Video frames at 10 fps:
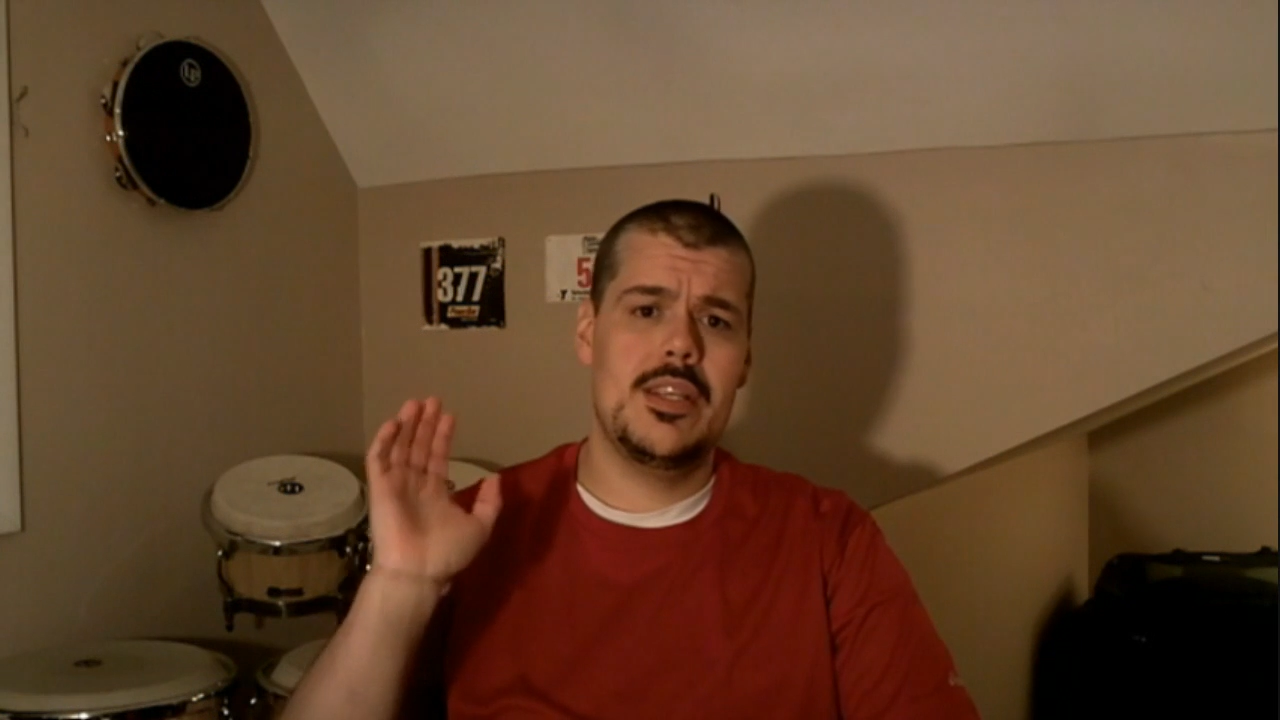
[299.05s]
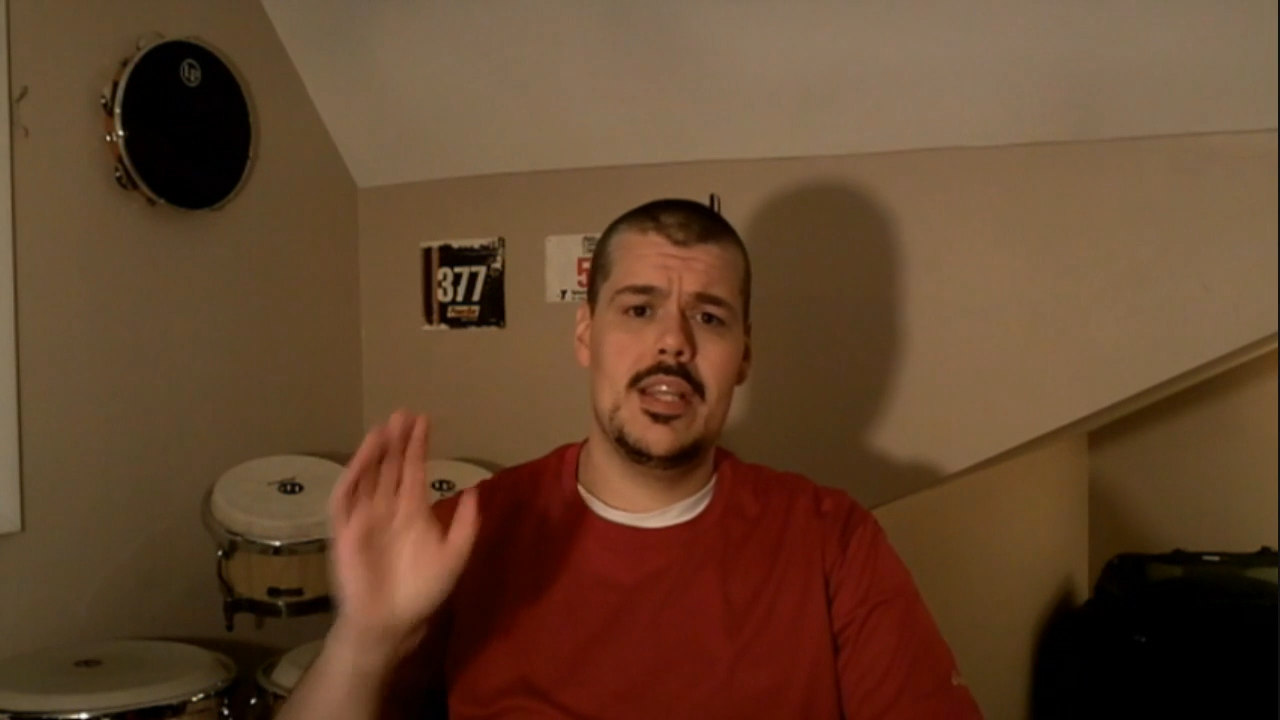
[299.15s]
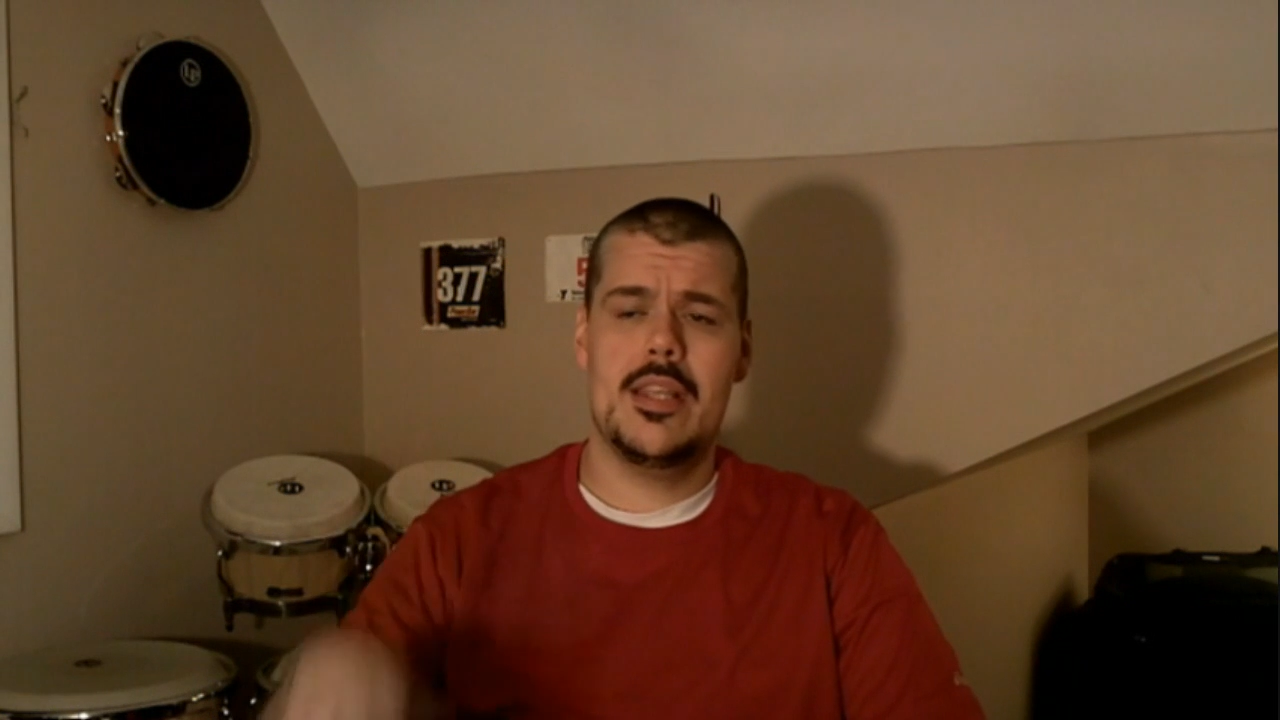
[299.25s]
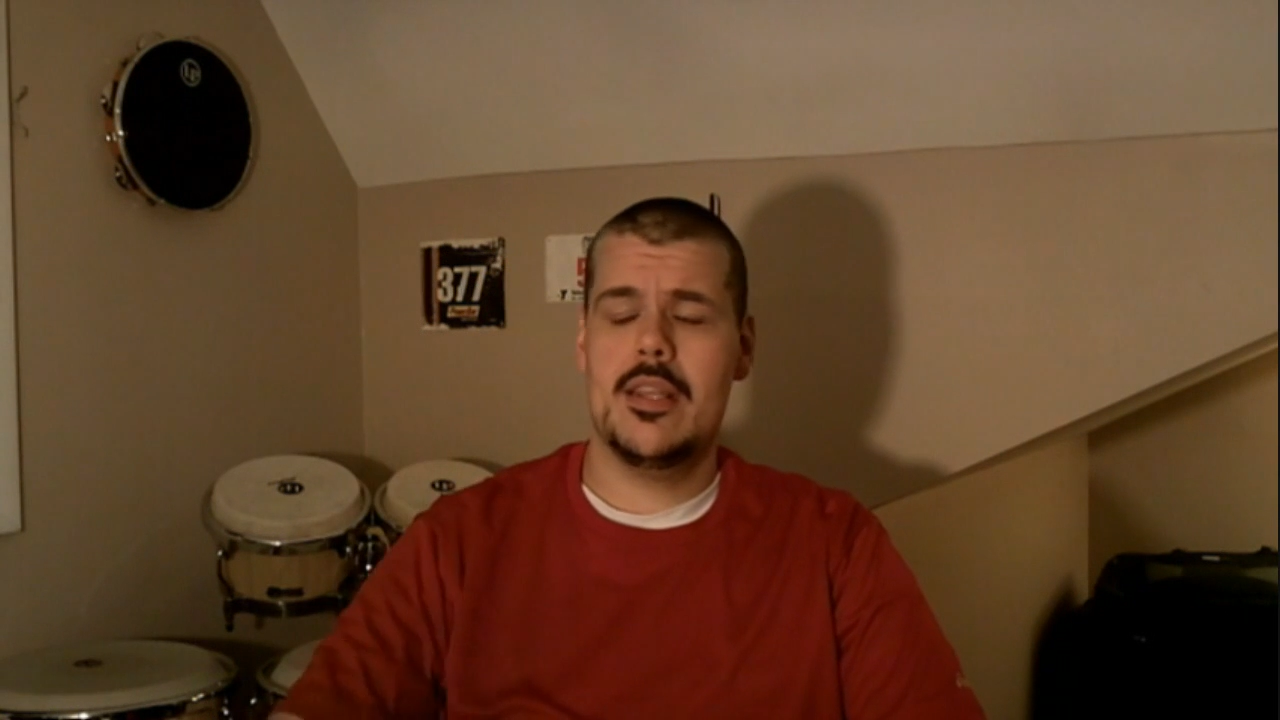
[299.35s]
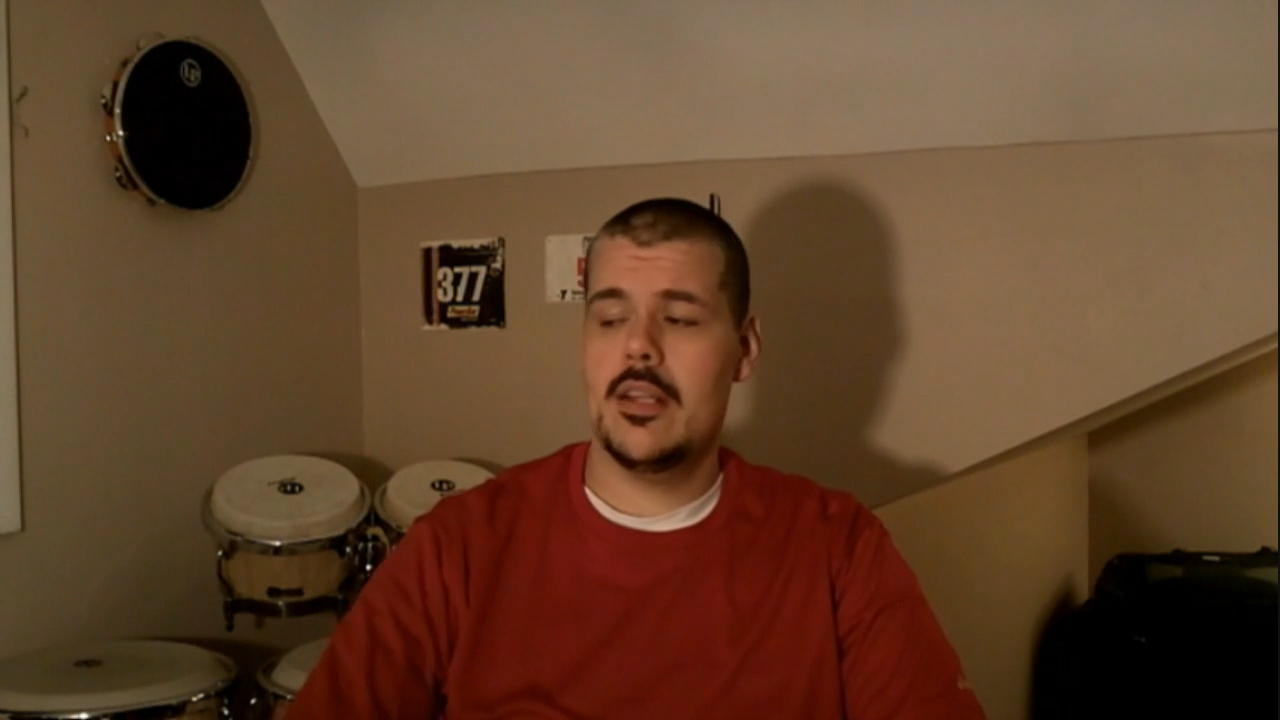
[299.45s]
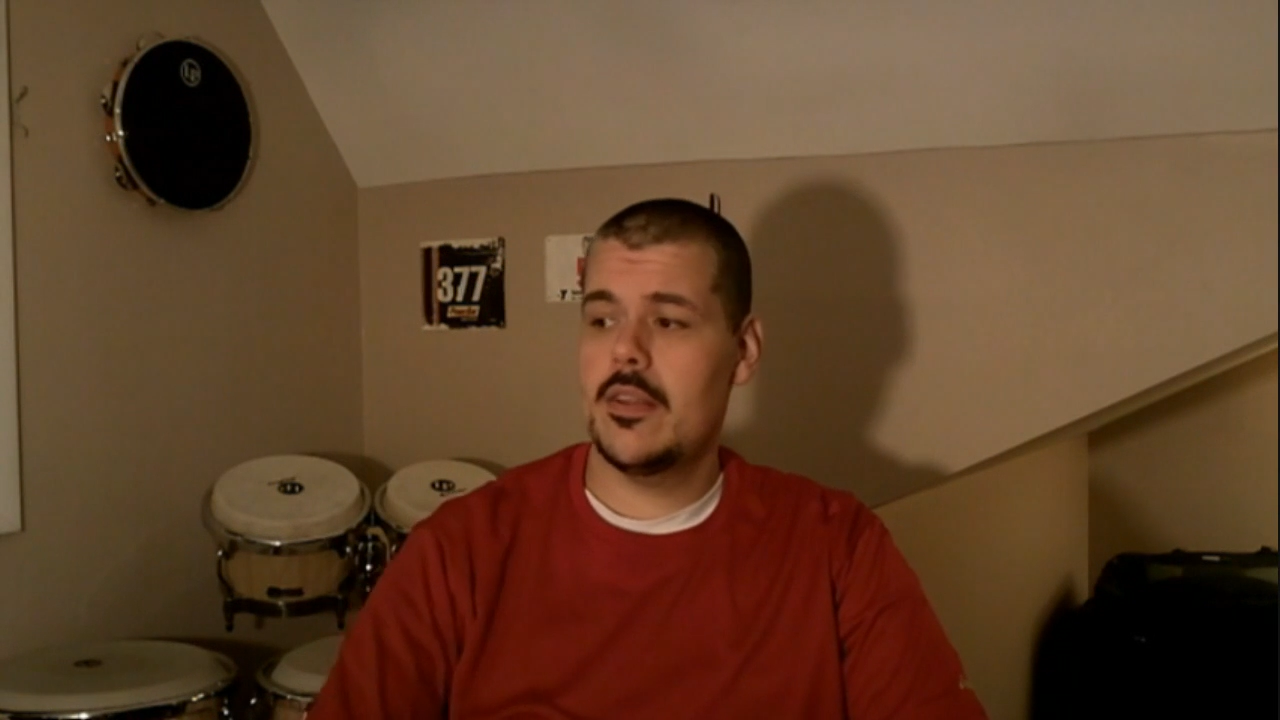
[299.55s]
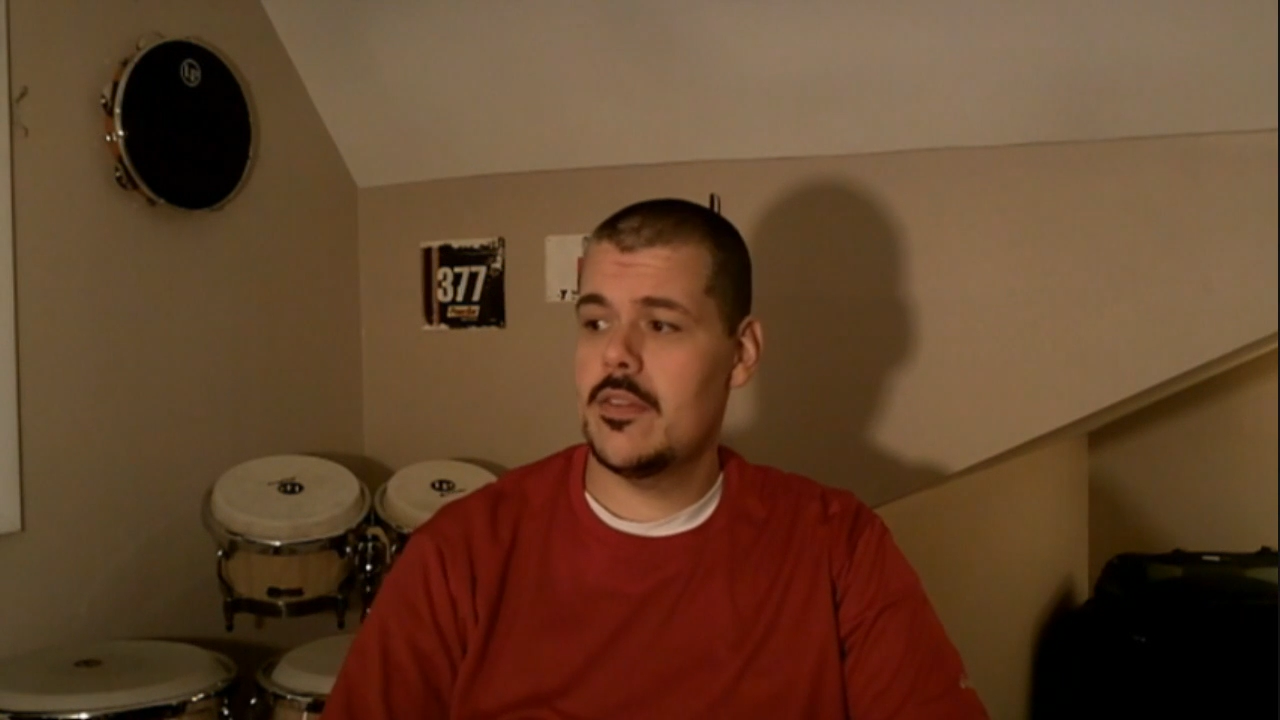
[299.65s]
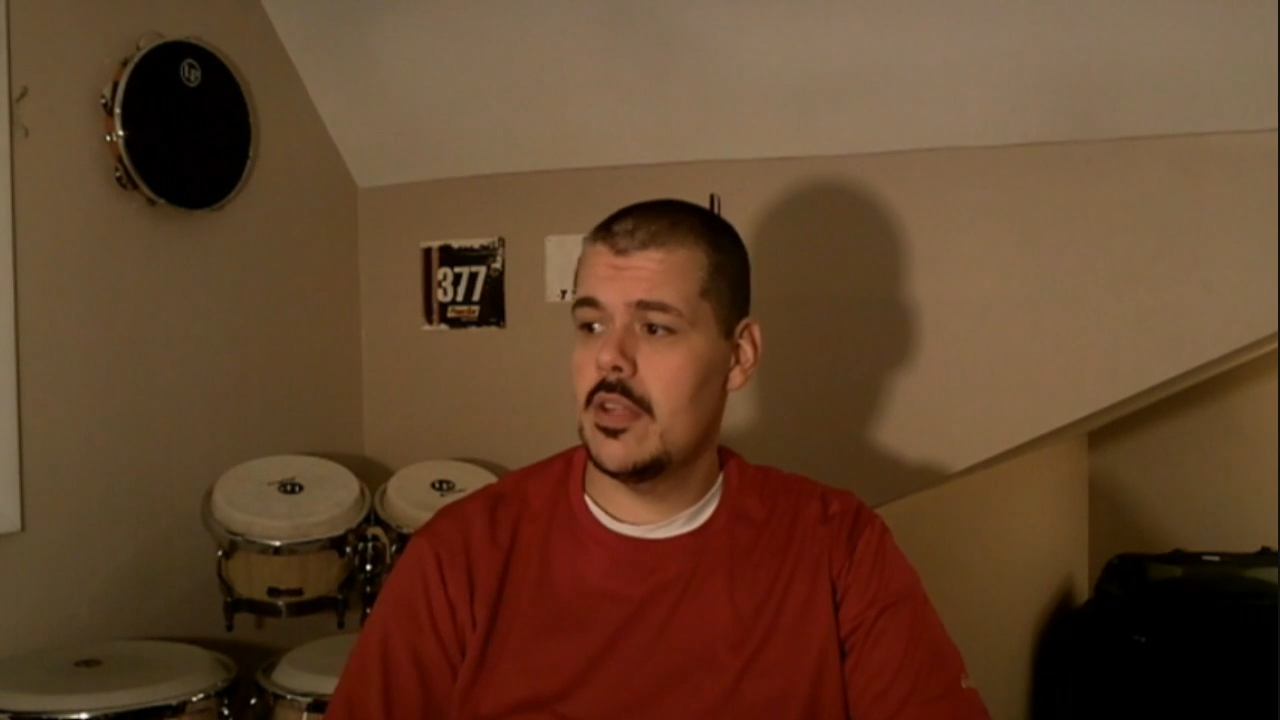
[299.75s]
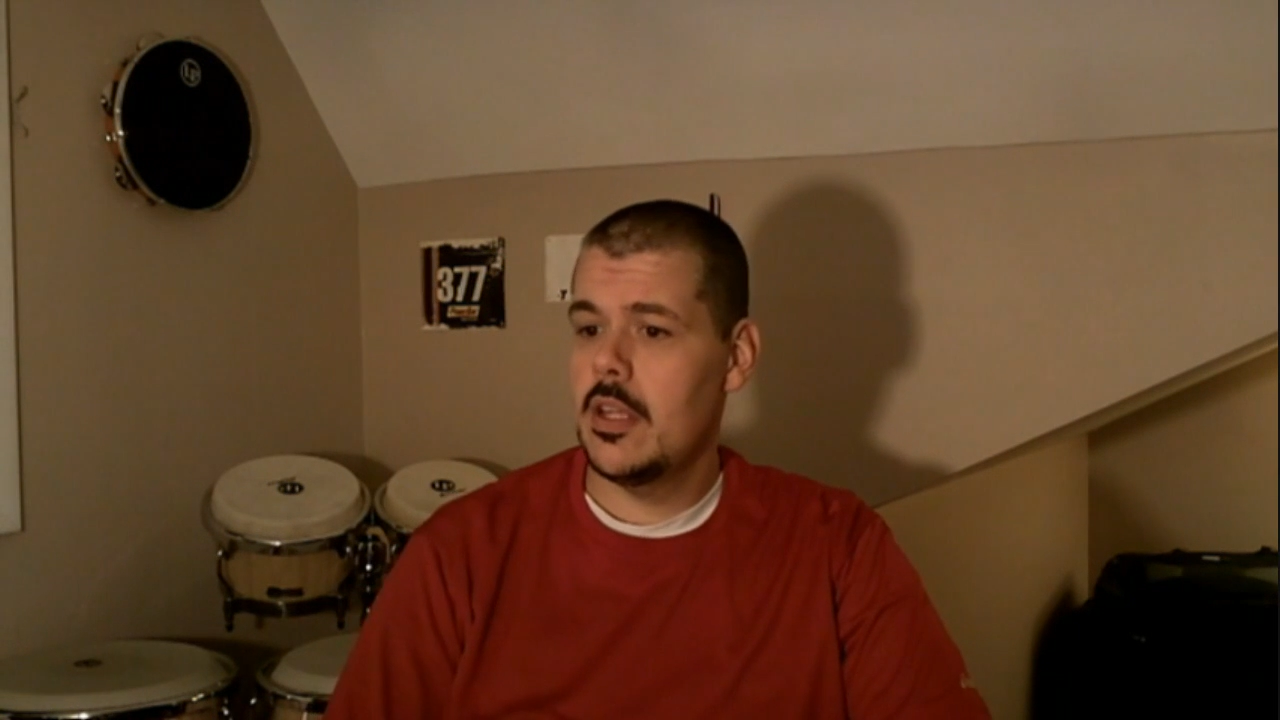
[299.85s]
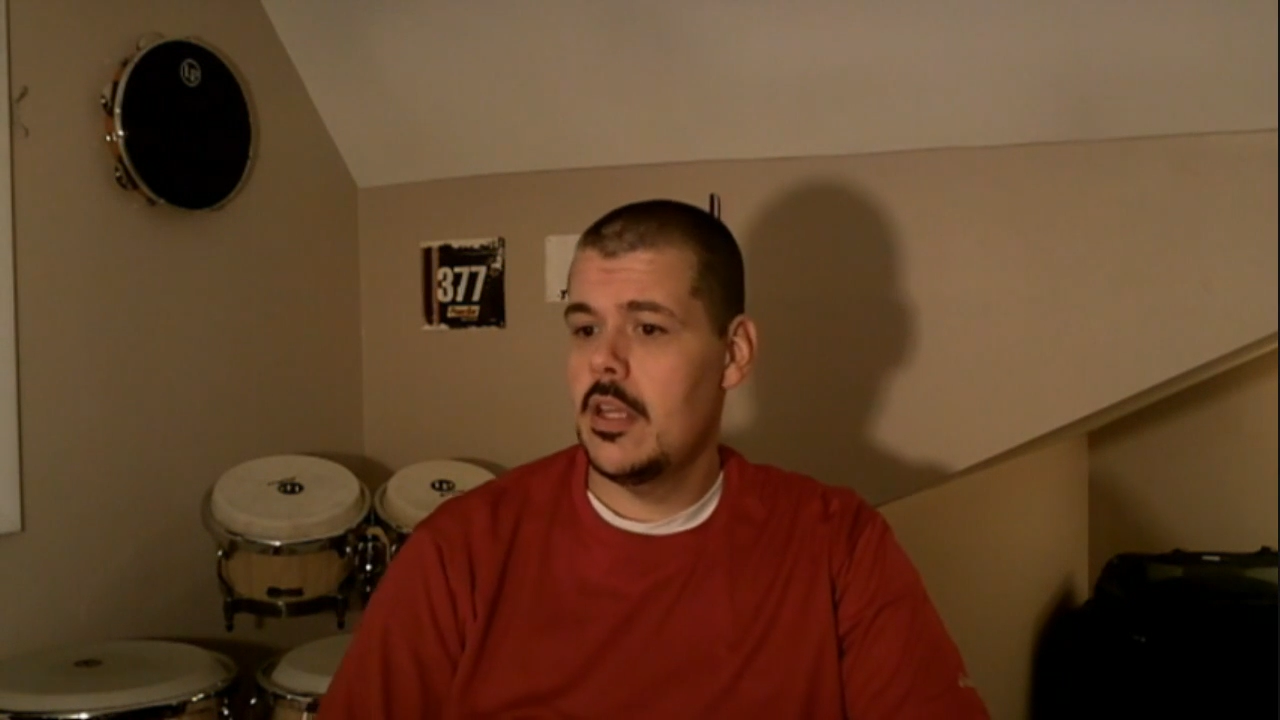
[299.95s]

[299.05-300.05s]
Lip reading: ridiculous.